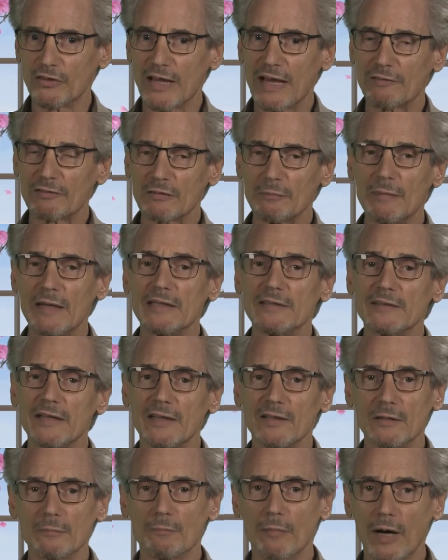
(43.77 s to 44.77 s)
they have to
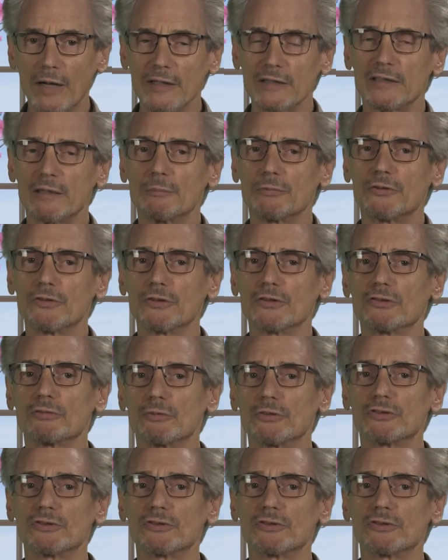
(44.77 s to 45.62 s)
maintain their body temperatures,